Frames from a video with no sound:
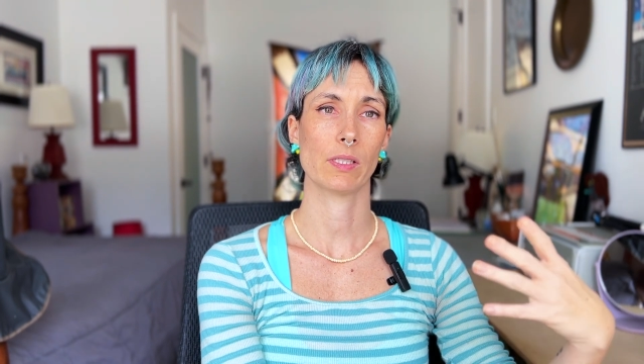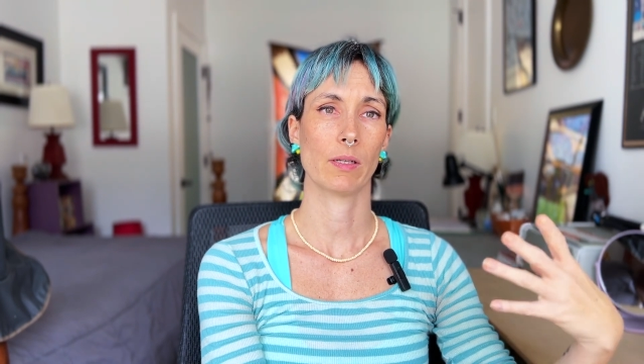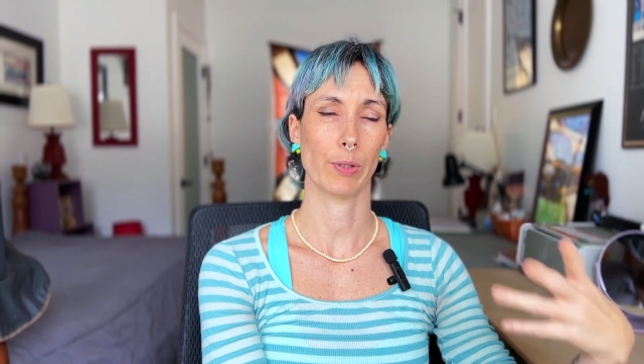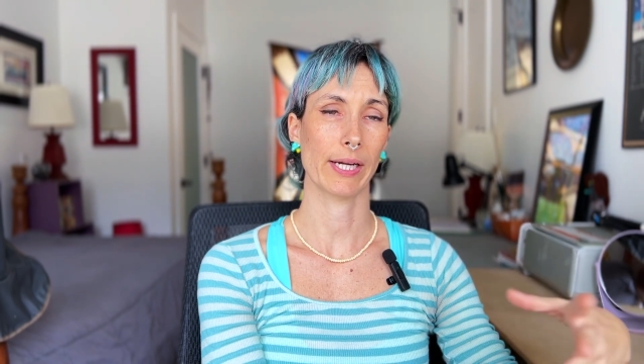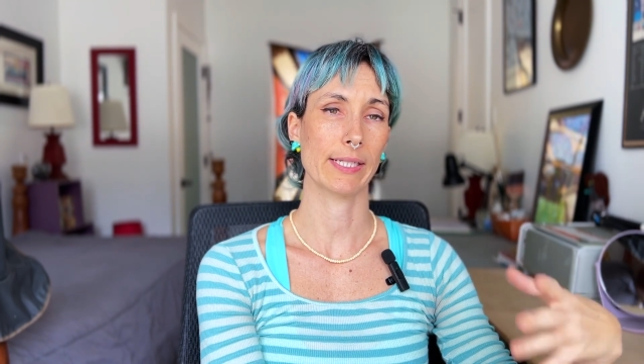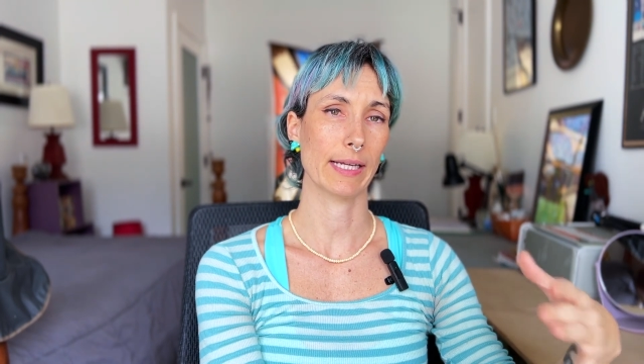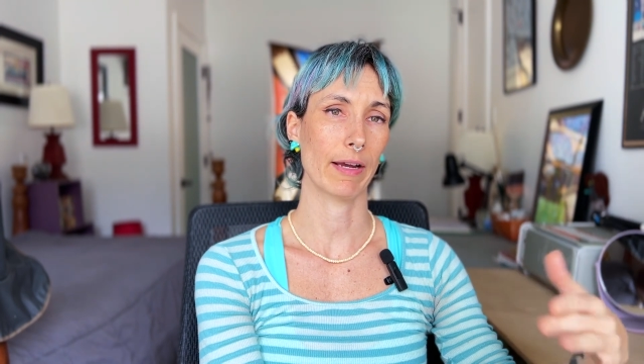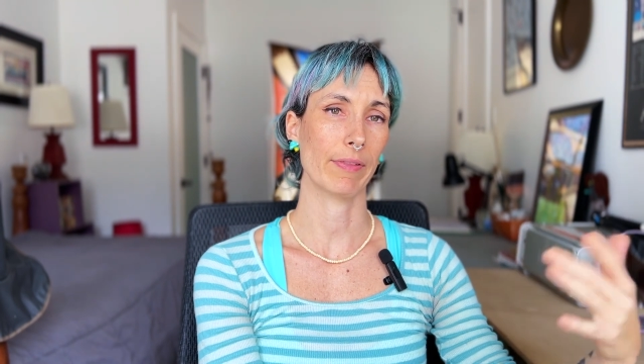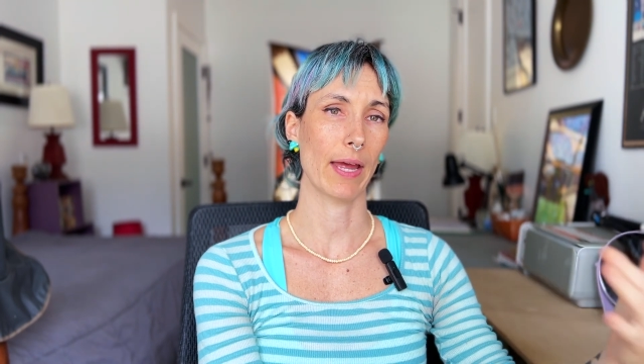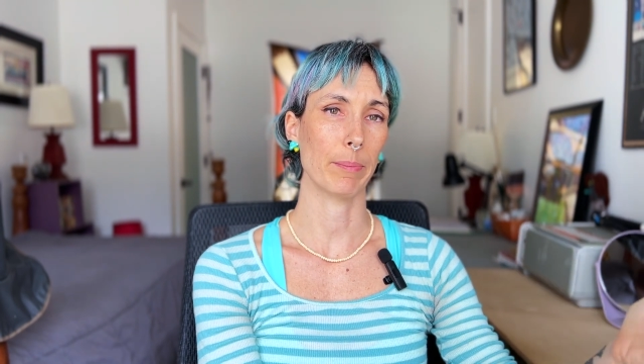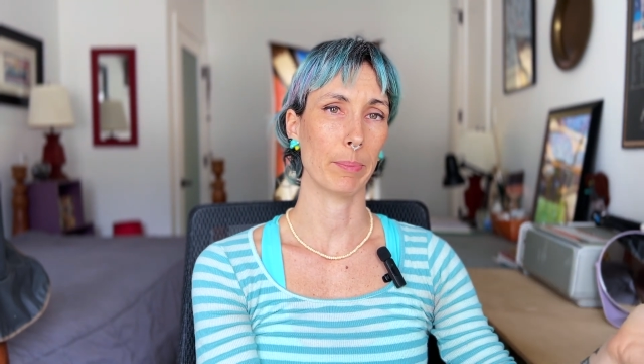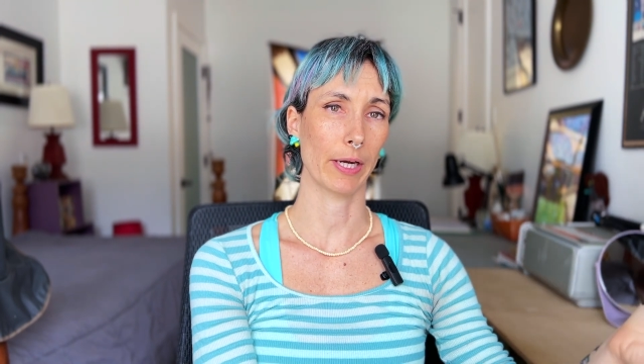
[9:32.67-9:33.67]
break down
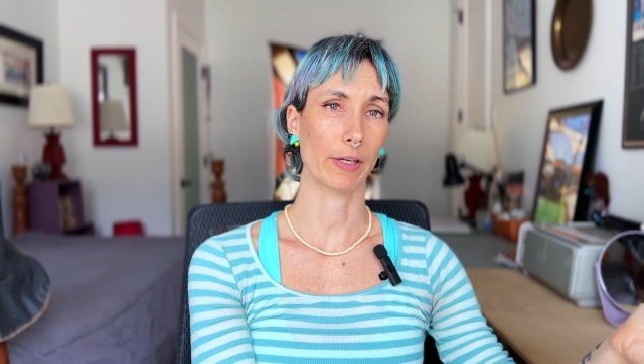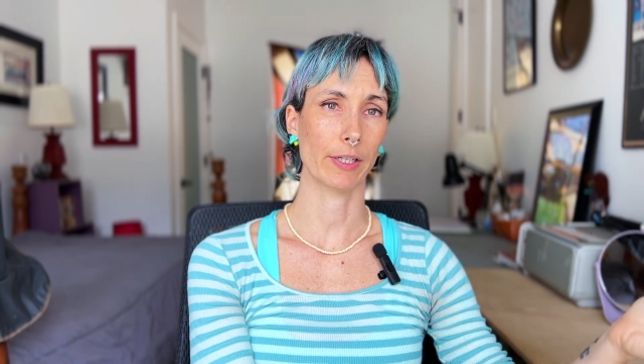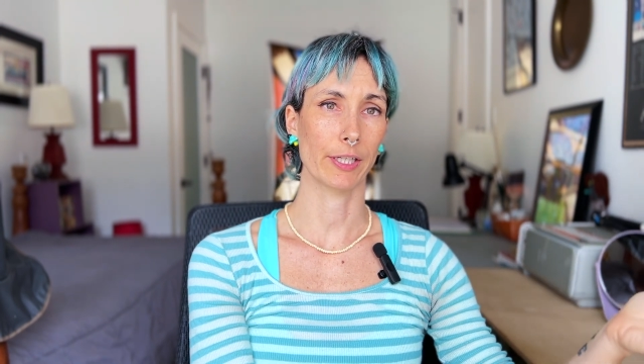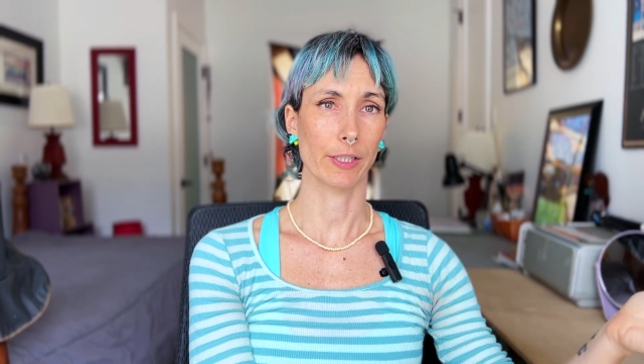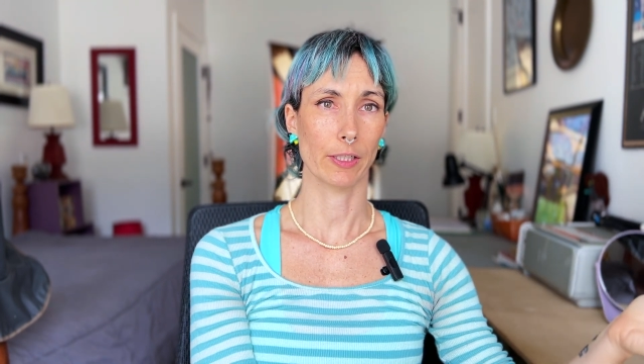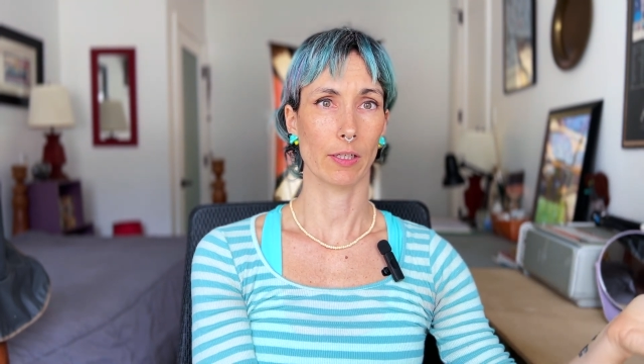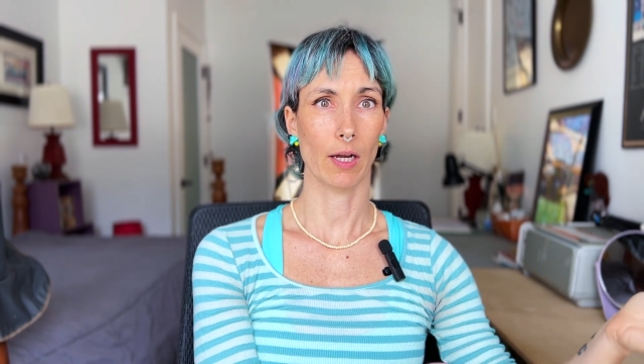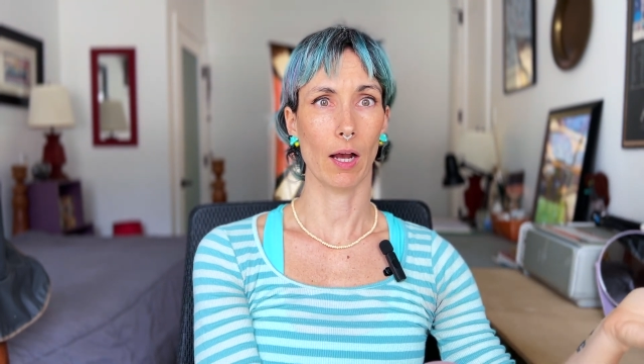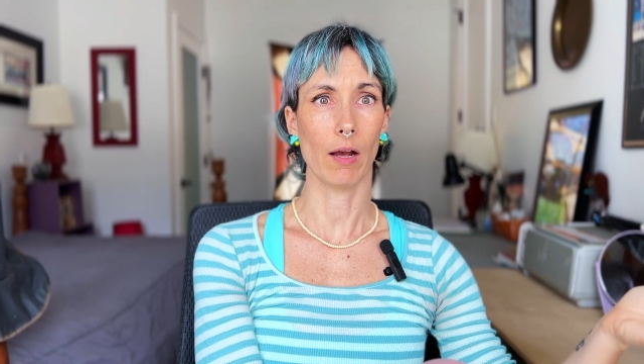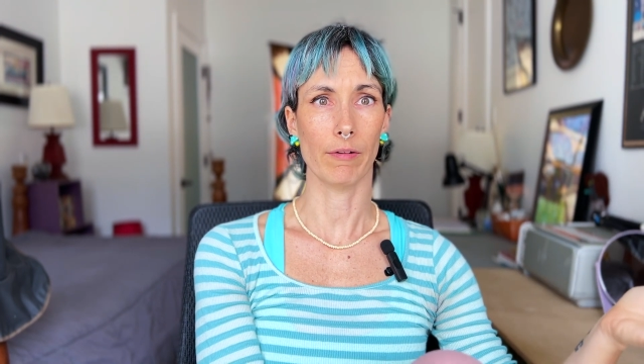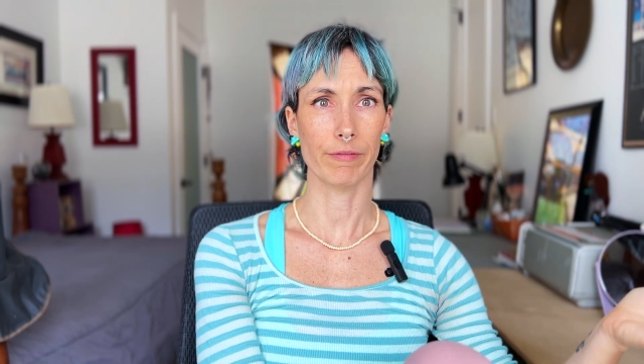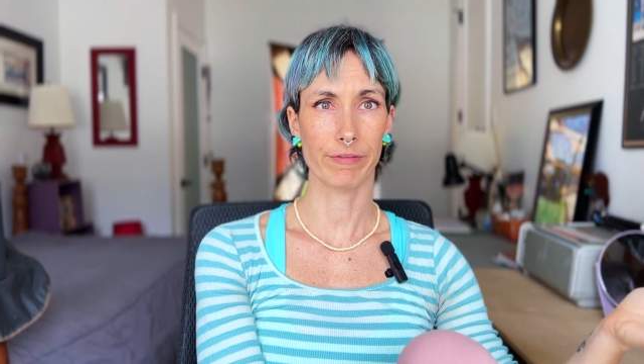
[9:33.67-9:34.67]
that barrier
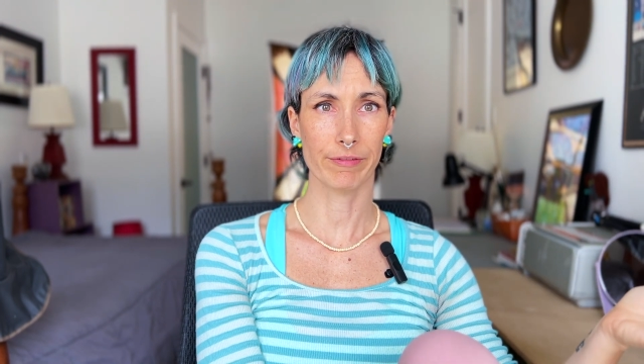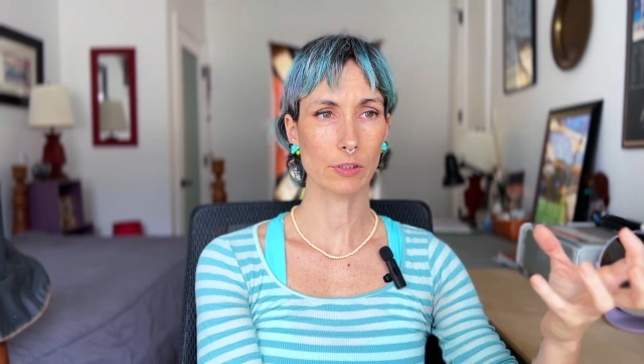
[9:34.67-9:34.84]
of